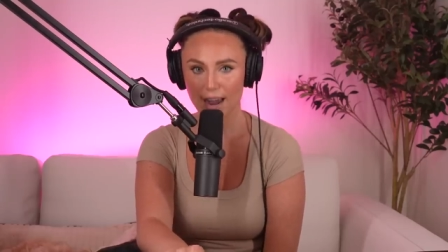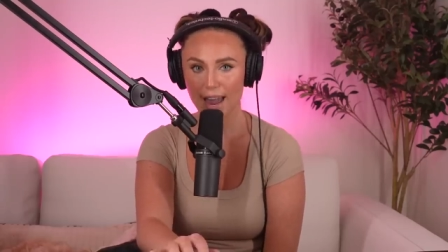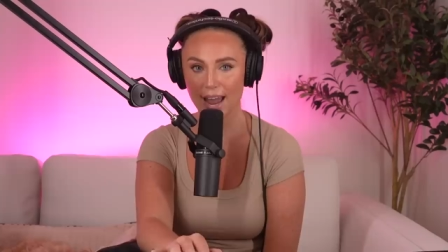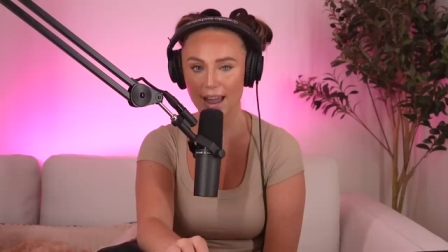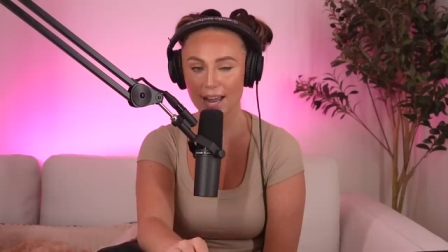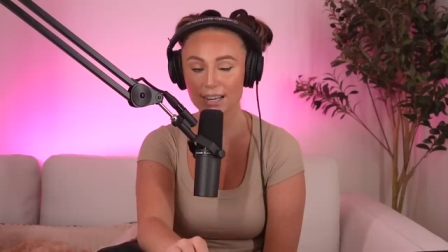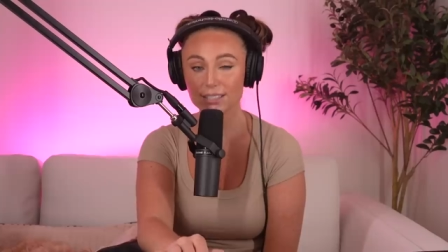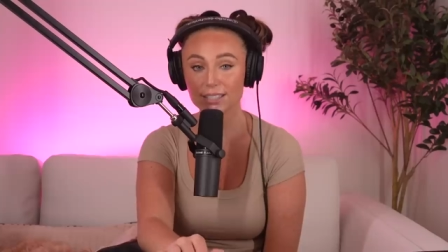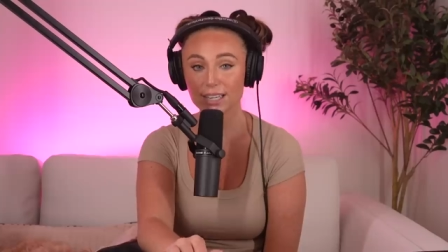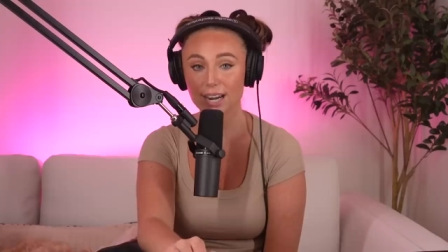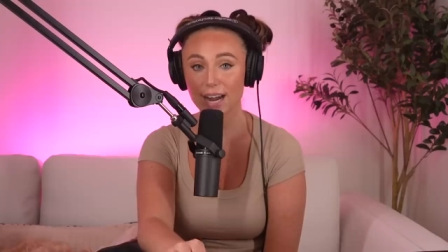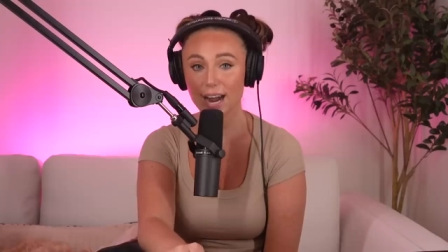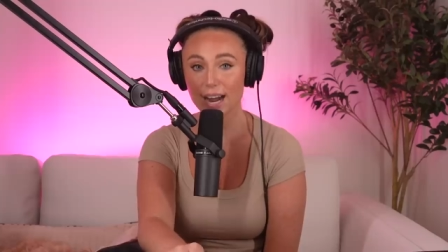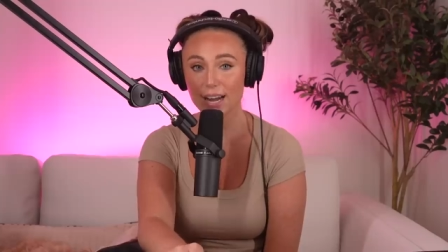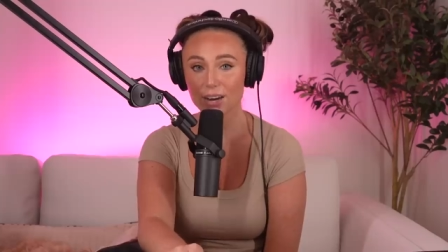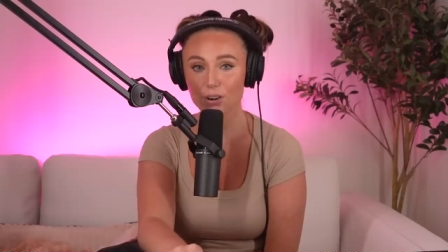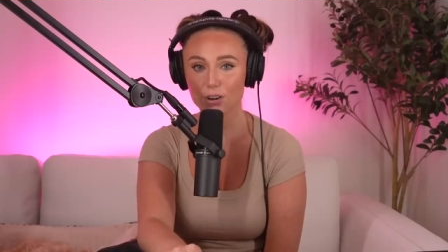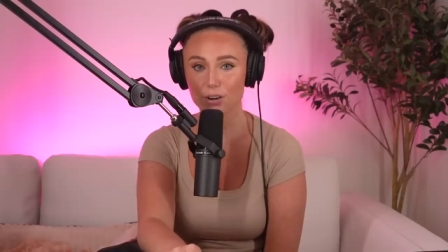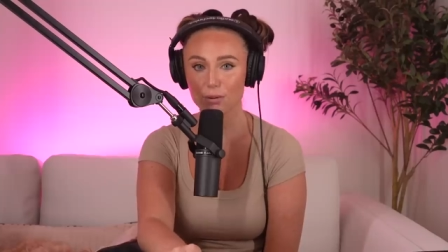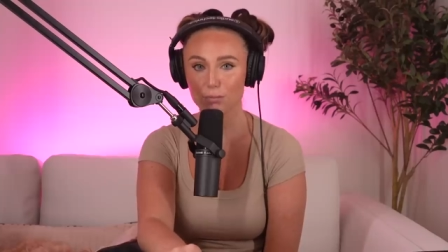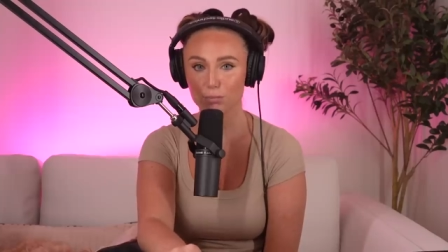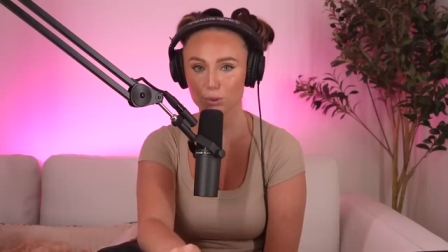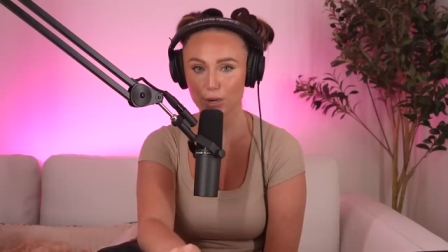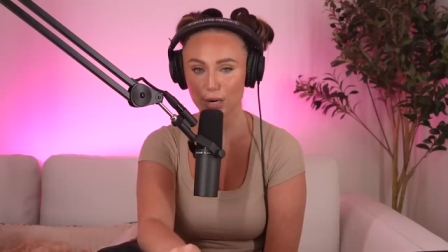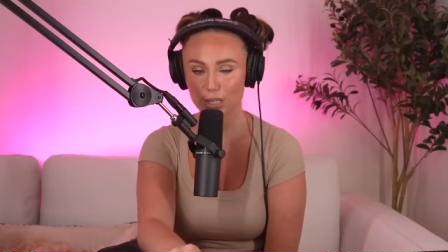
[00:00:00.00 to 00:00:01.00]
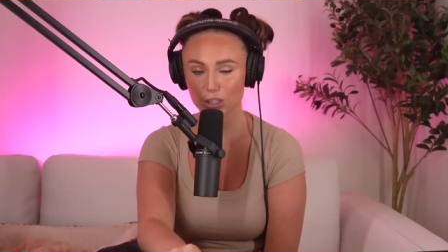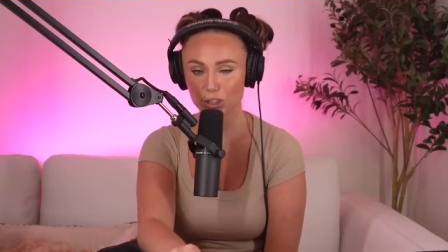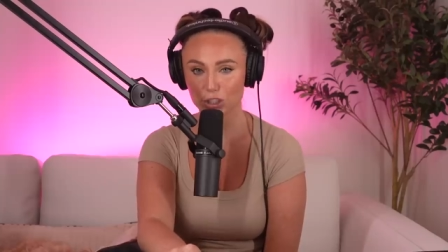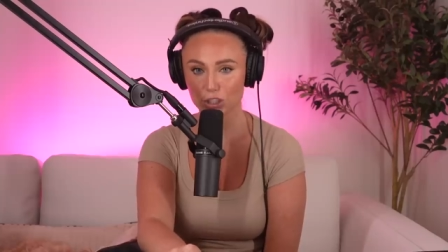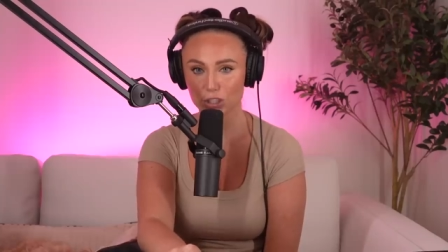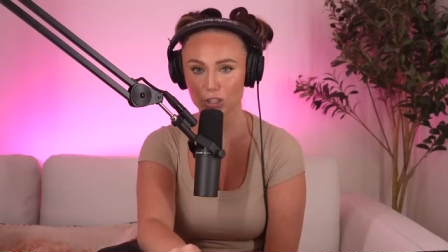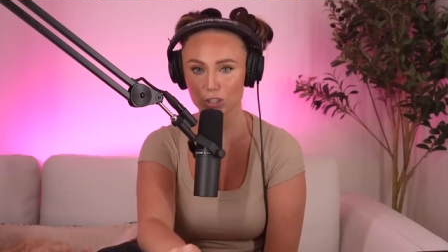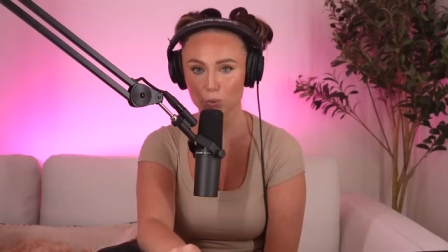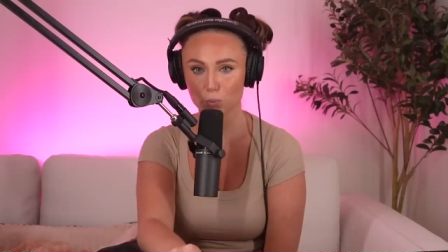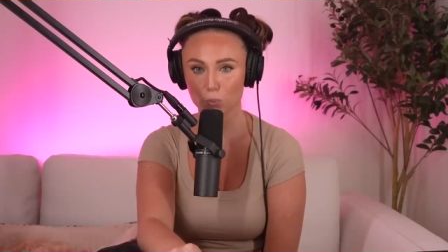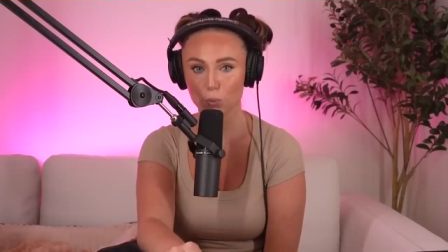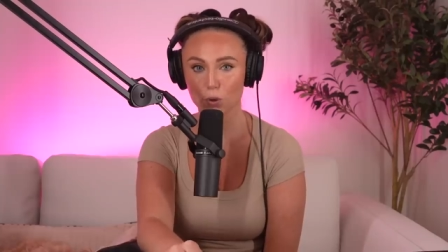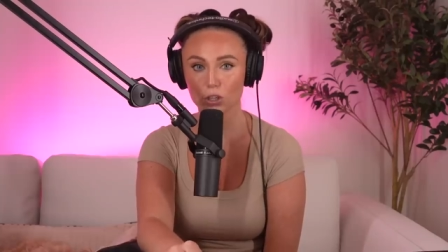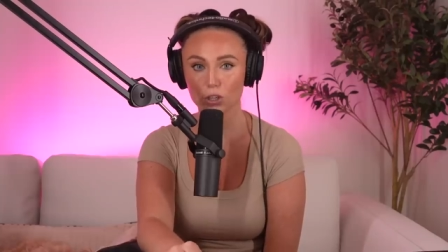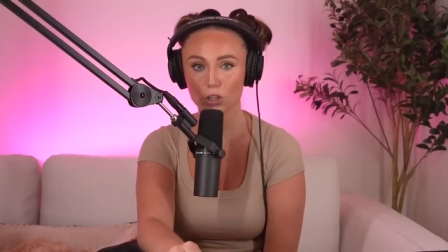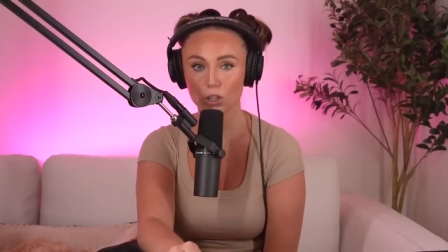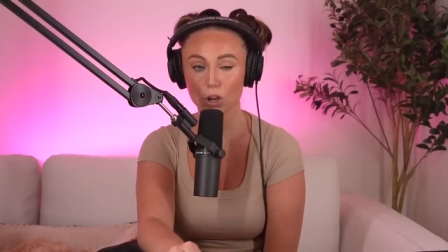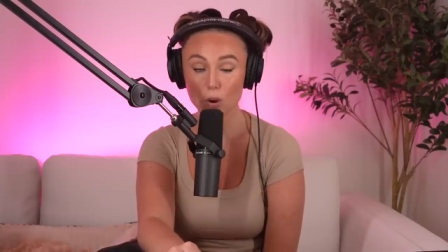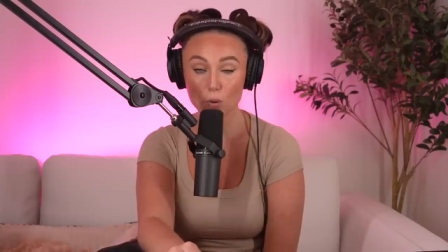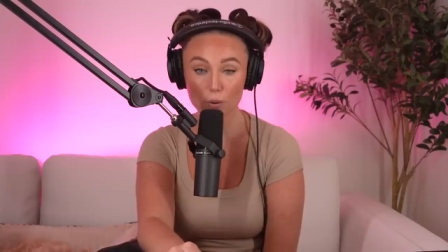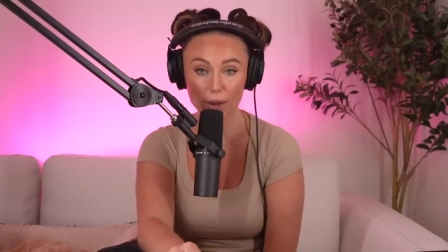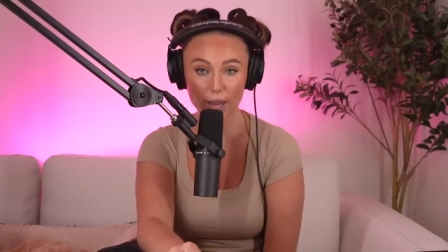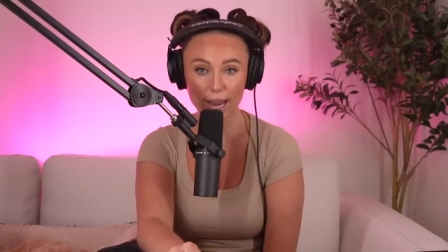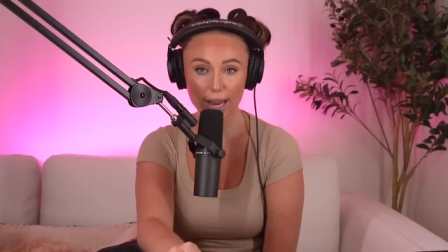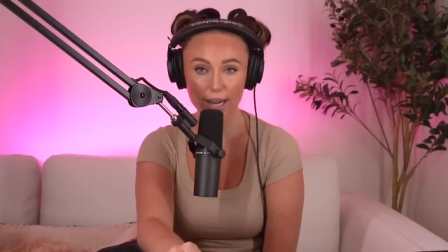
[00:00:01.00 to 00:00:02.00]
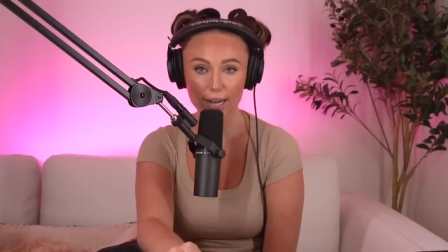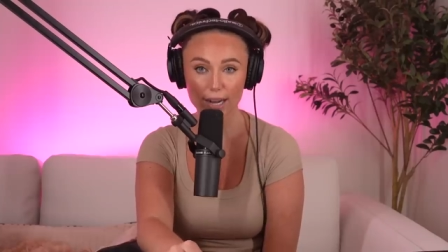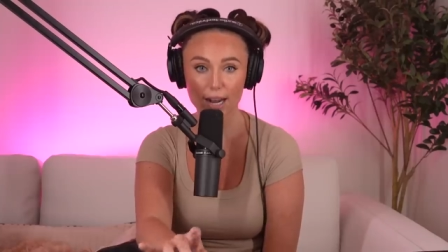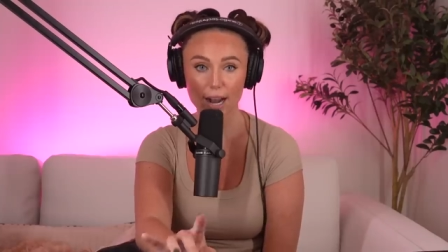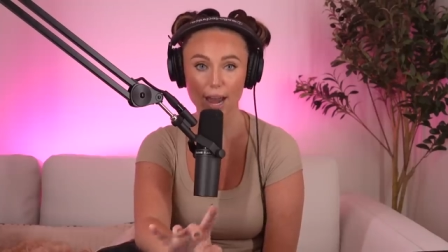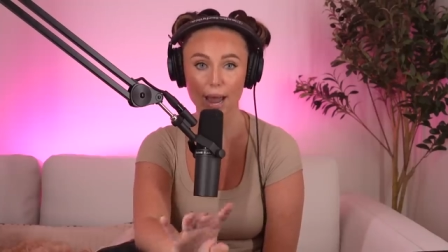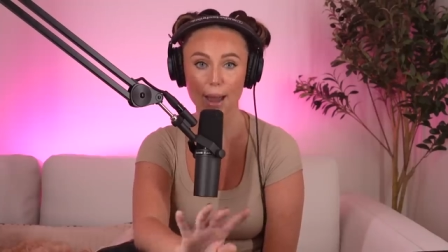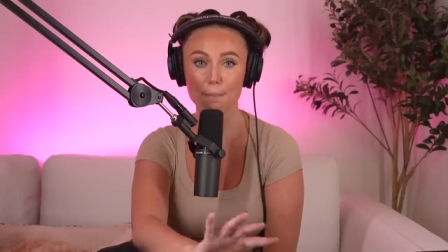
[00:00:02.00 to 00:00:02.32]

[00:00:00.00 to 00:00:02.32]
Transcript: and tire impressions were located